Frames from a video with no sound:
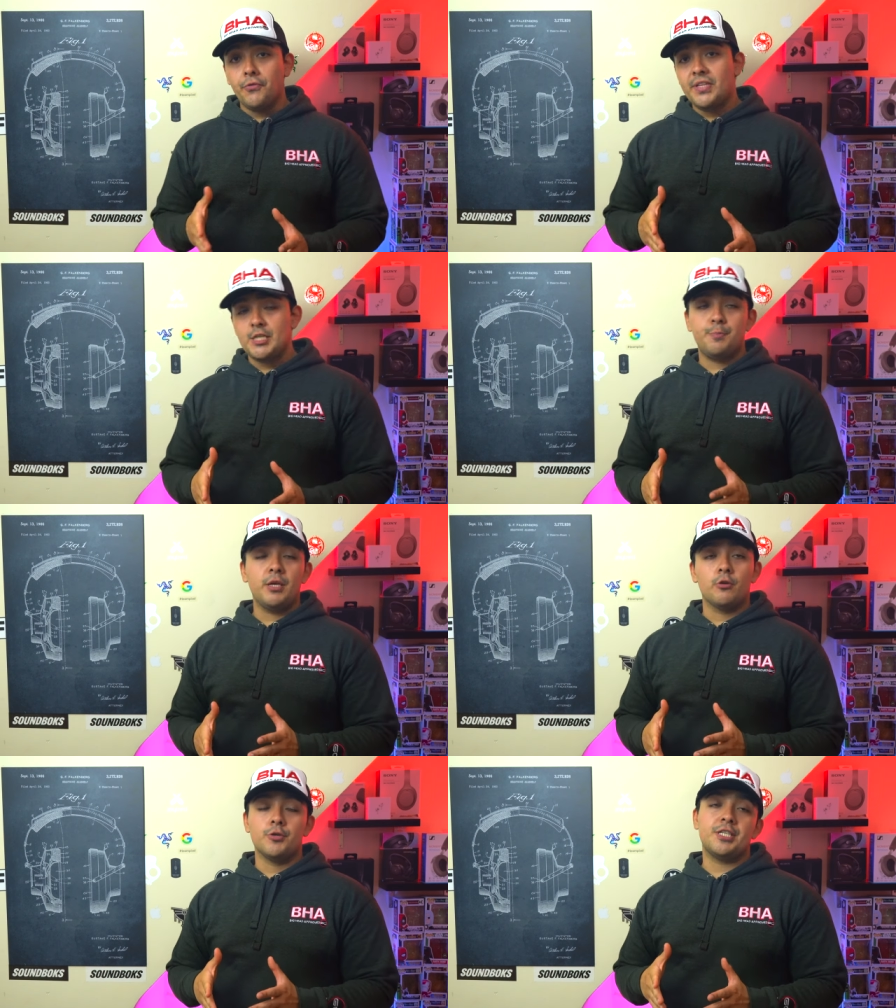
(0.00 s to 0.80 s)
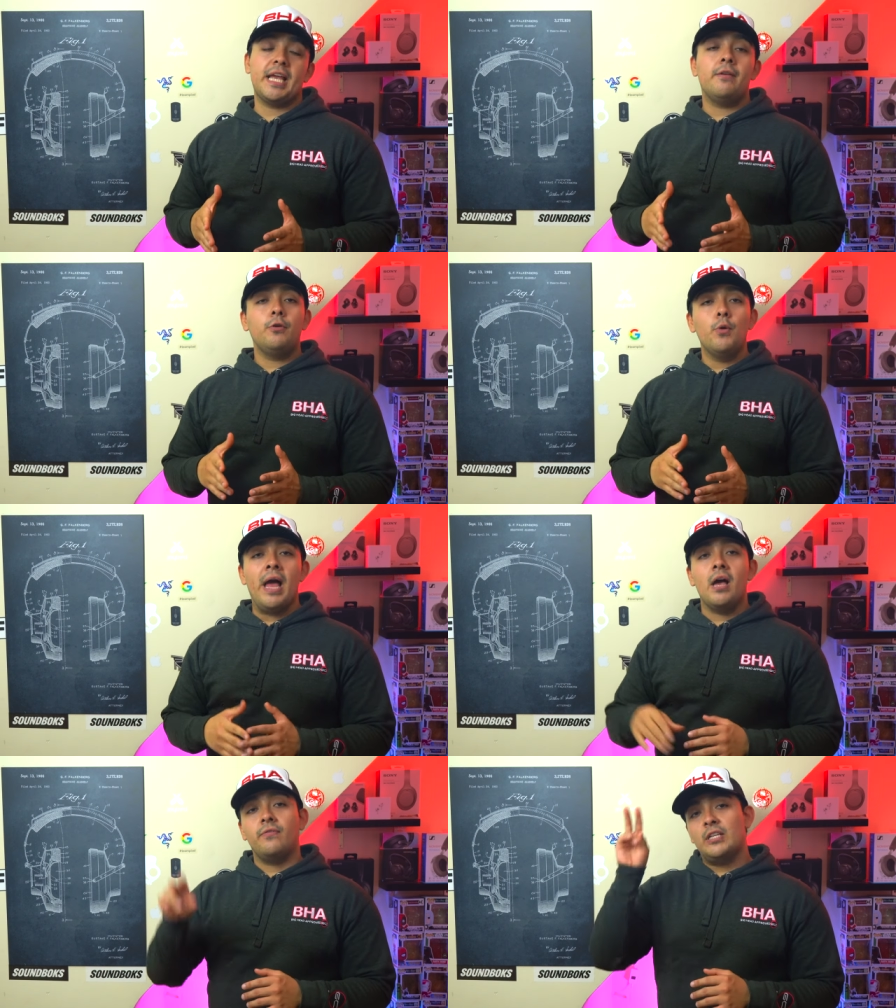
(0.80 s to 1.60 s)
of these speakers, if you
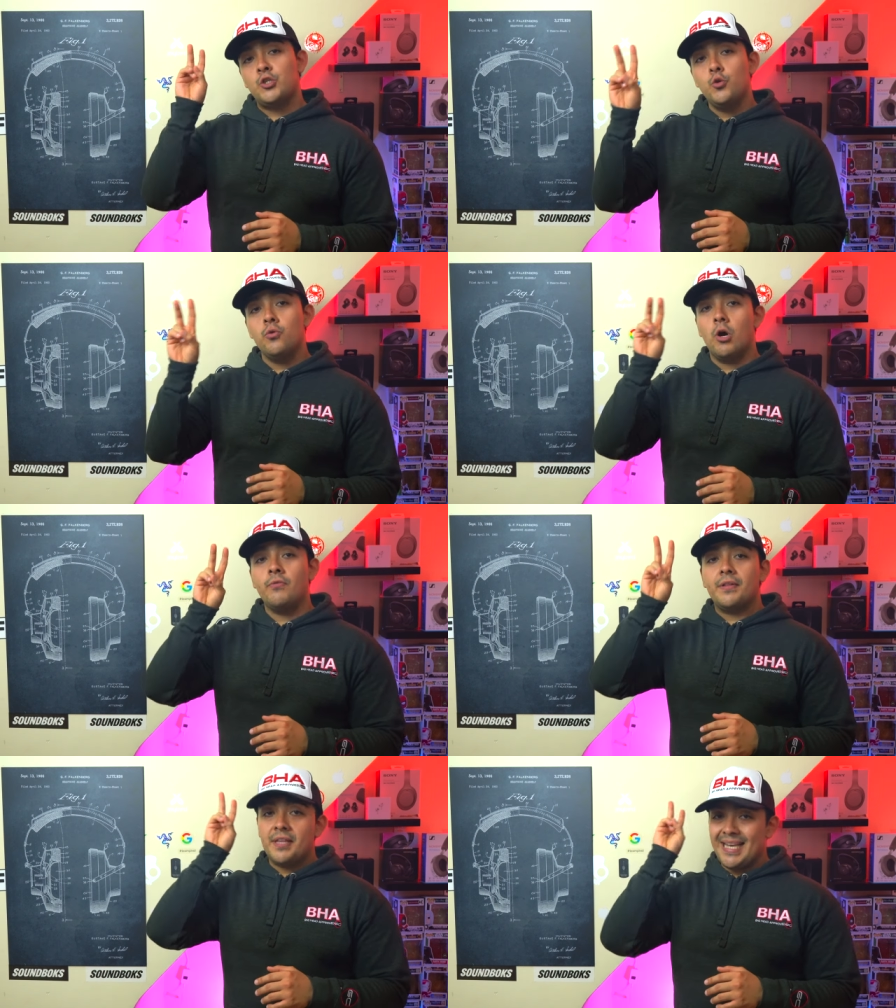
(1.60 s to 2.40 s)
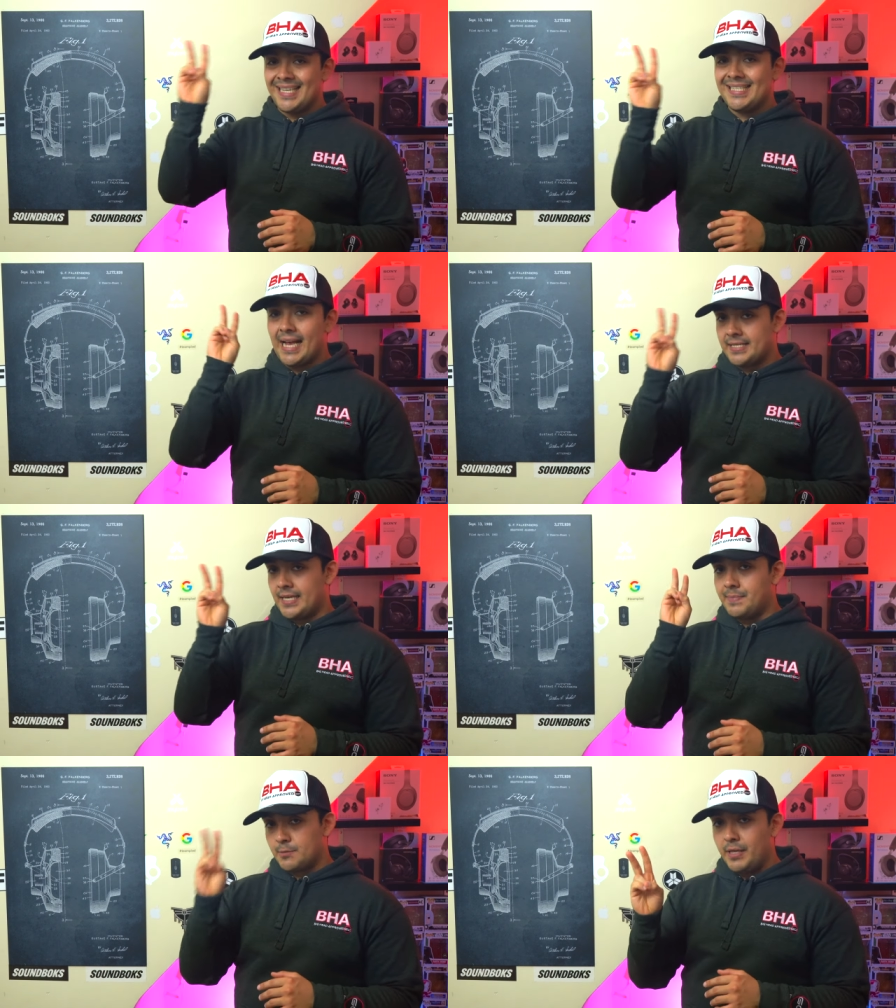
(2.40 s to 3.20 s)
have two of the exact
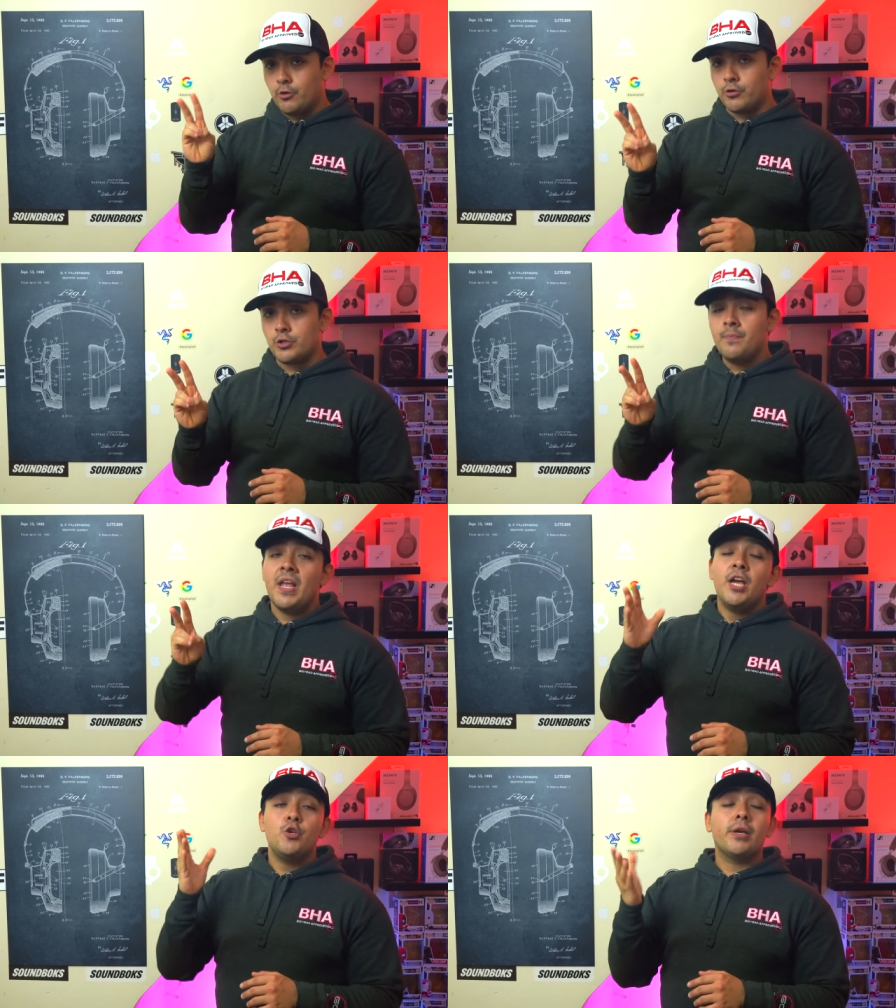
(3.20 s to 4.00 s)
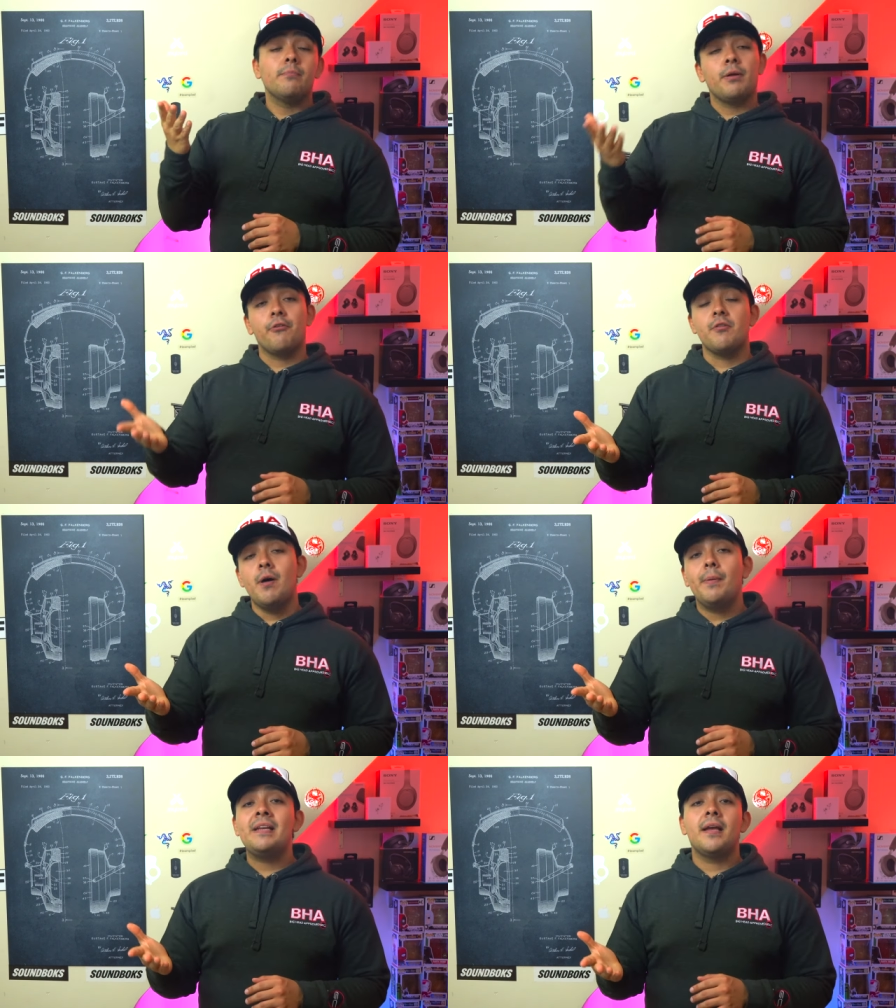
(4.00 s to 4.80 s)
same speakers, you can pair them
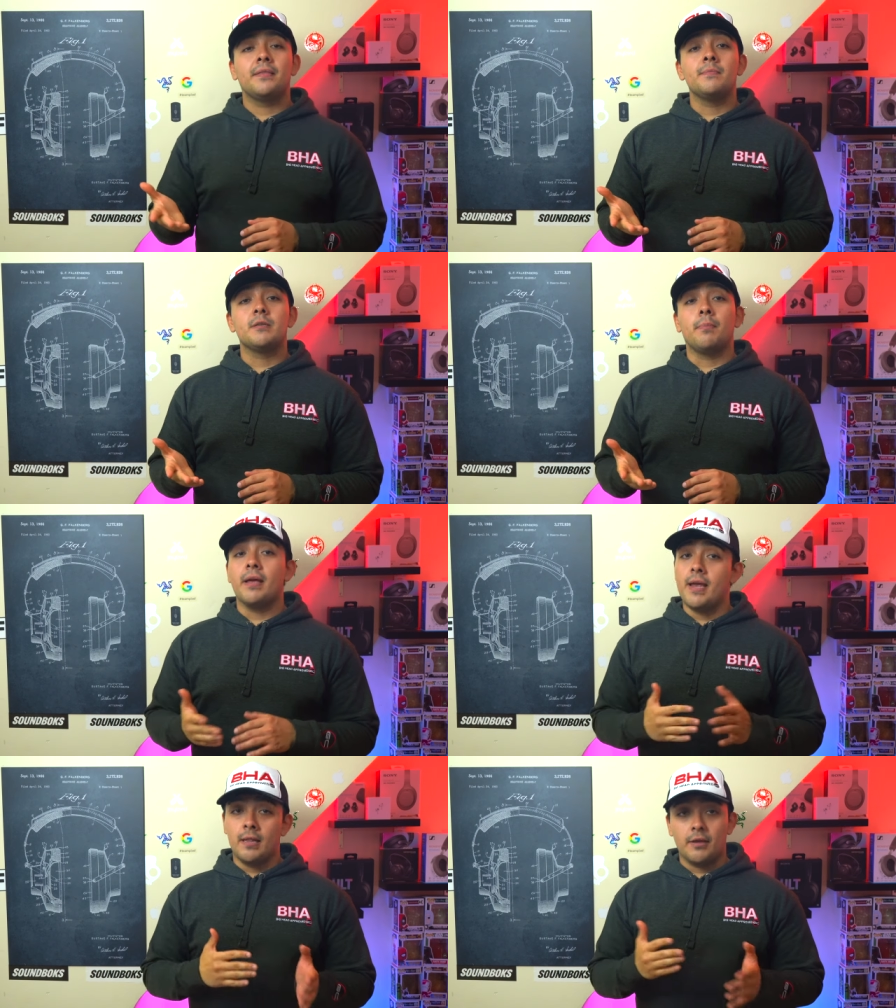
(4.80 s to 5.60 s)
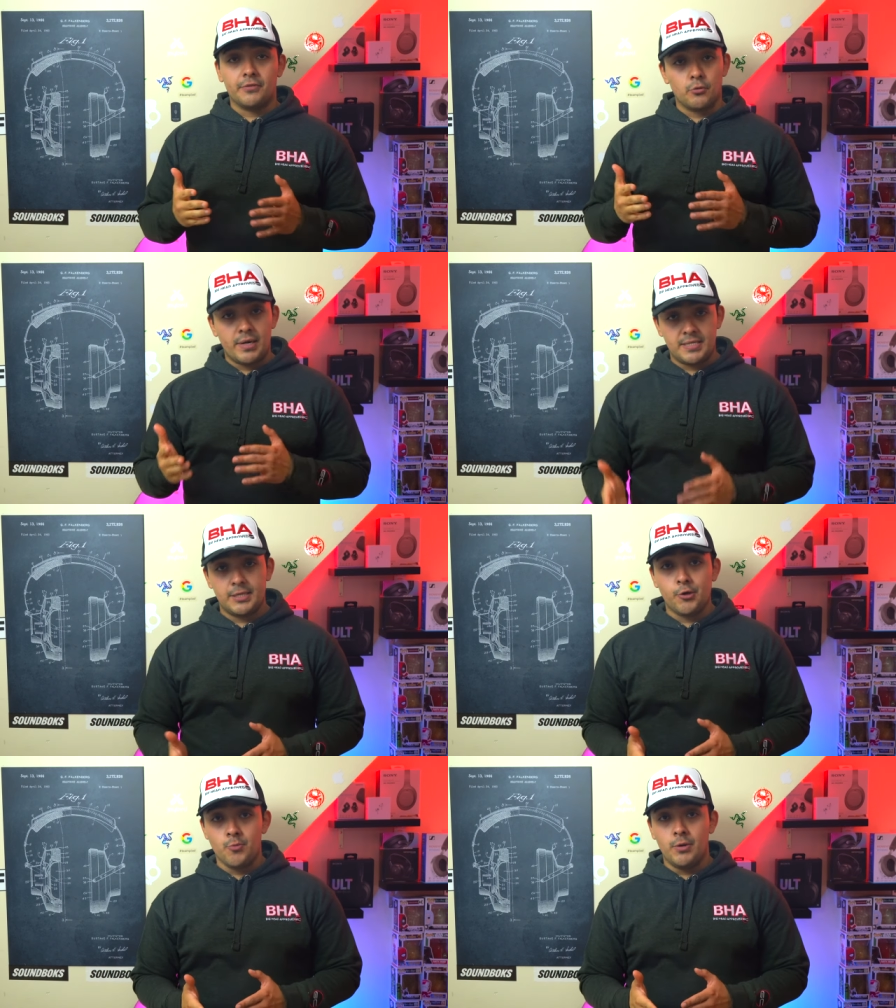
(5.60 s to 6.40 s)
up and get them to play in left and right
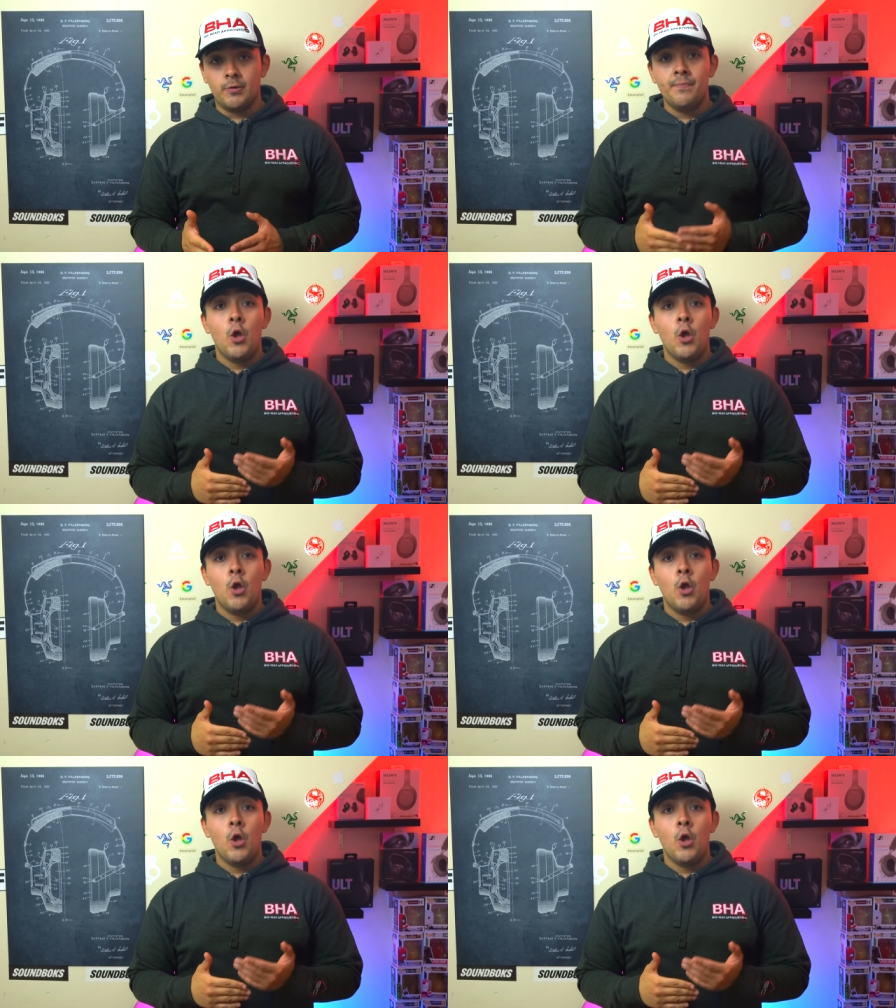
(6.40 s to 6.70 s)
stereo mode.